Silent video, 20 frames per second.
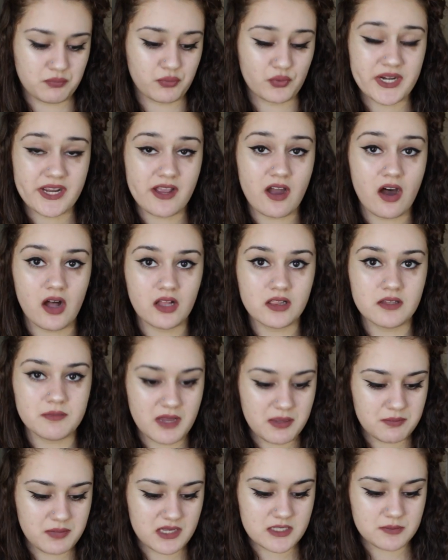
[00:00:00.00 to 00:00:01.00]
bring all of
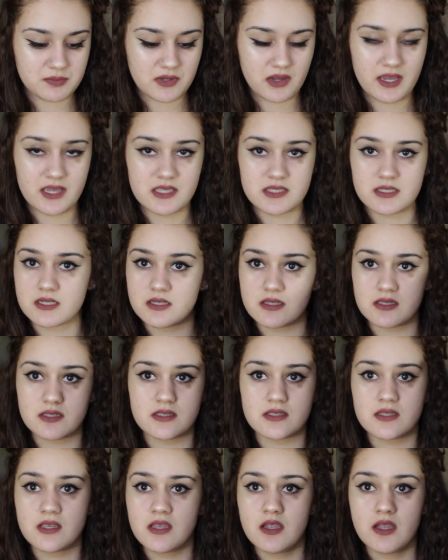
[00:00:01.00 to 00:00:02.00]
my baseball hats
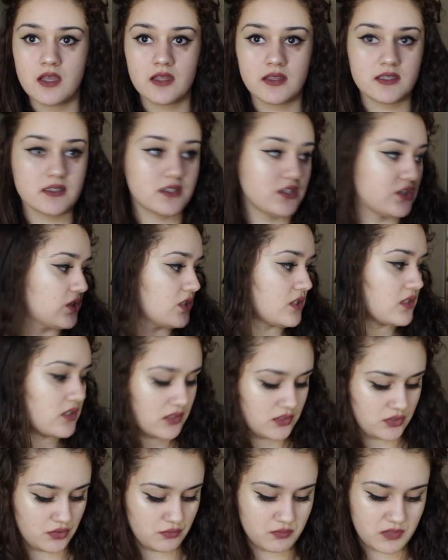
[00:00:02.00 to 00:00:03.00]
because it's
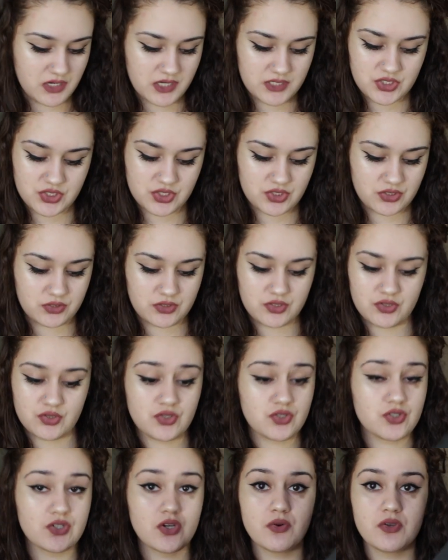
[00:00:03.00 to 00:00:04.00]
just too much to
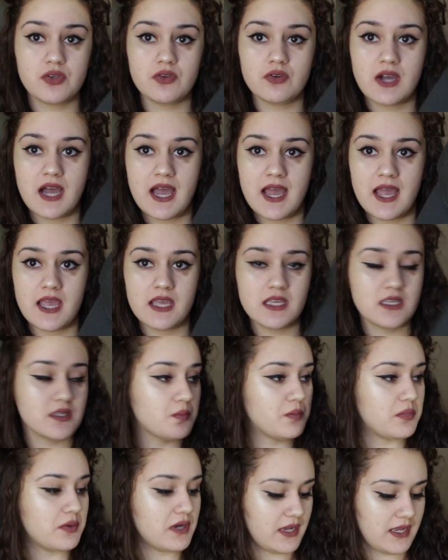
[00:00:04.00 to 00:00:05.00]
show you
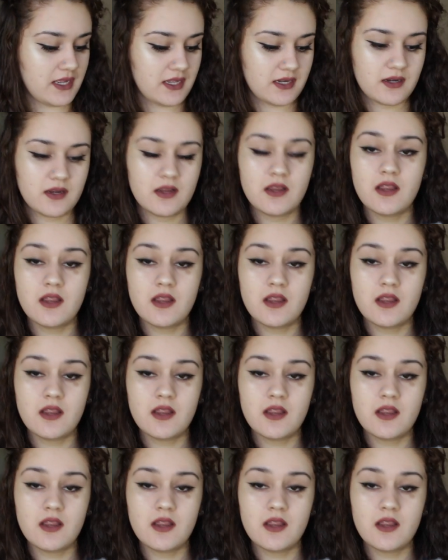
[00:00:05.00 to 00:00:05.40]
guys, but